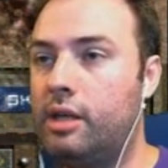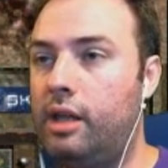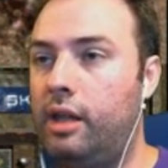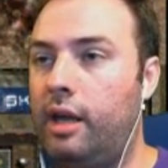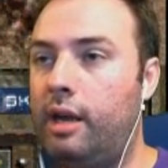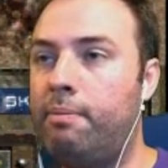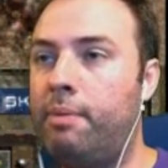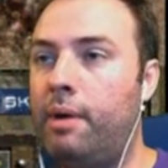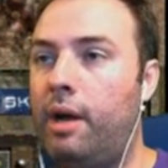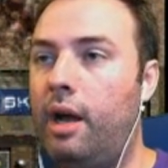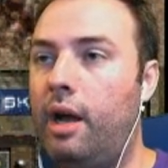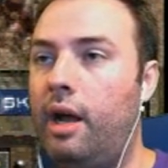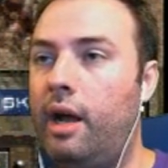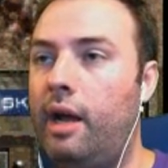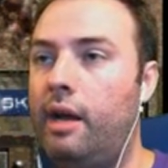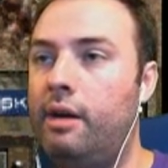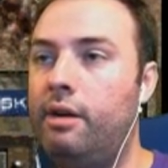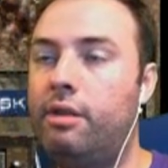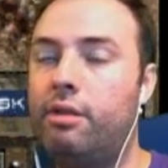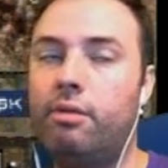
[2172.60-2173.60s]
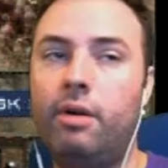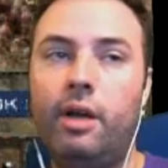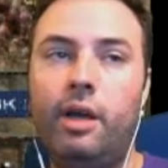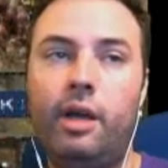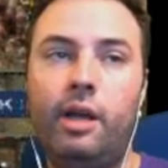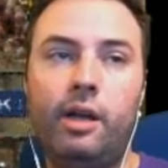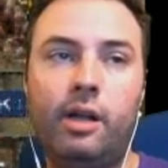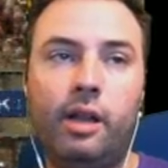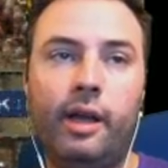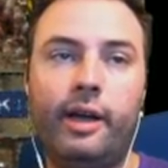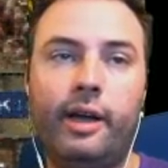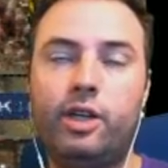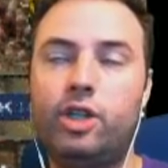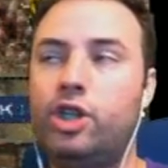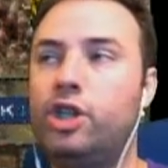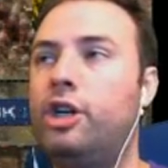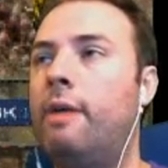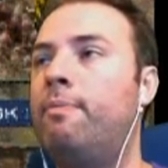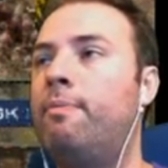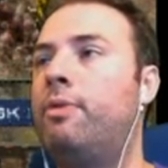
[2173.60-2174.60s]
click behind, three, click,
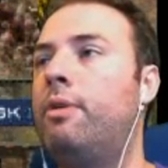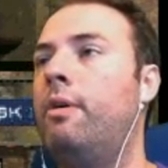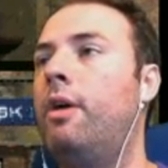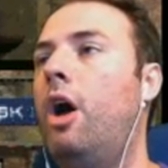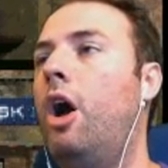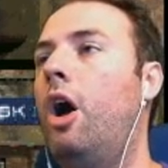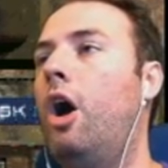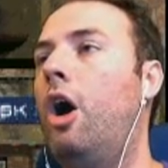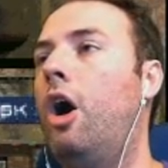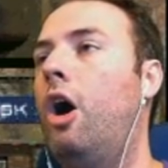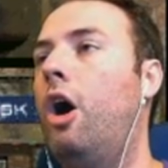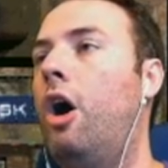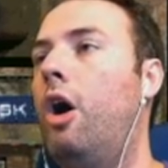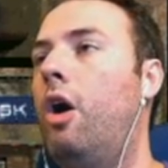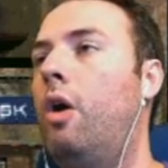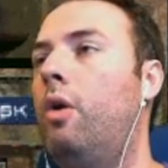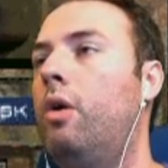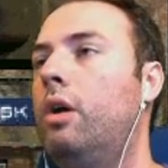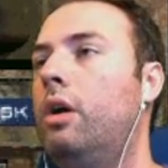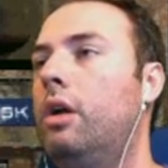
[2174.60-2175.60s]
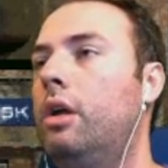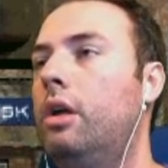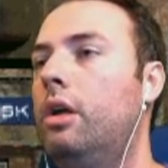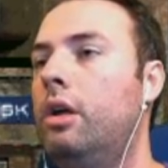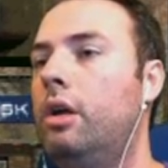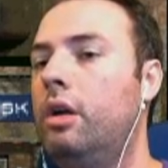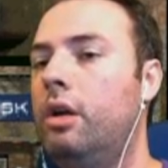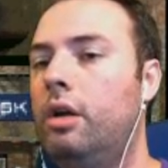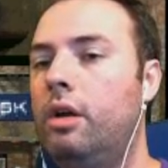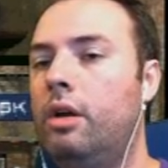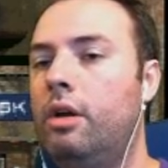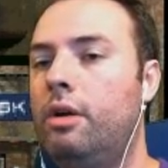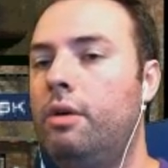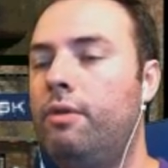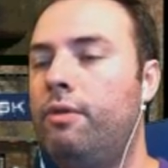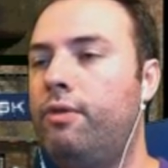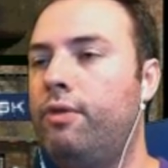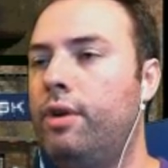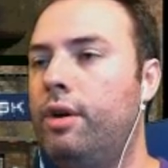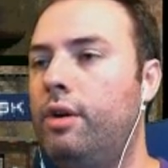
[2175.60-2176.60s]
ship the... Oh!
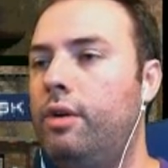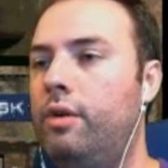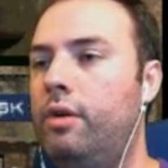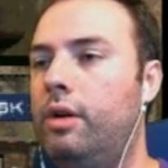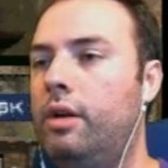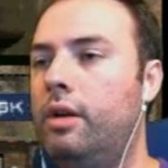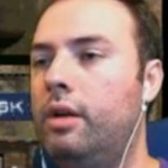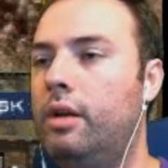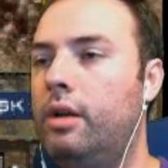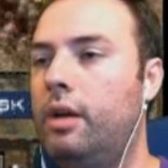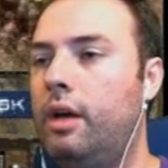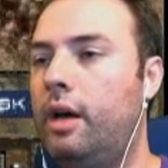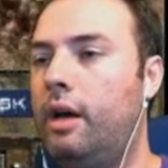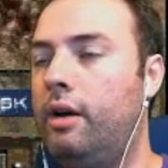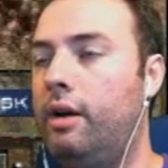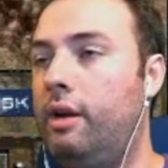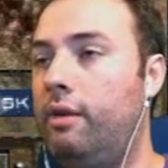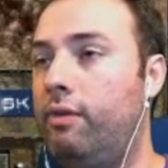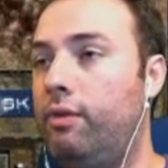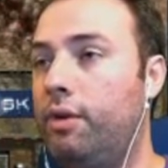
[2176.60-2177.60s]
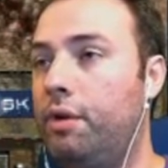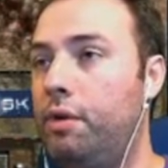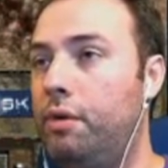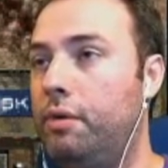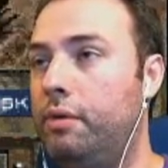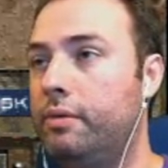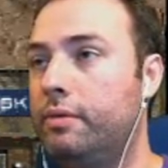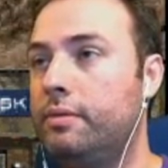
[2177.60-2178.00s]
Fruit. I don't need fruit.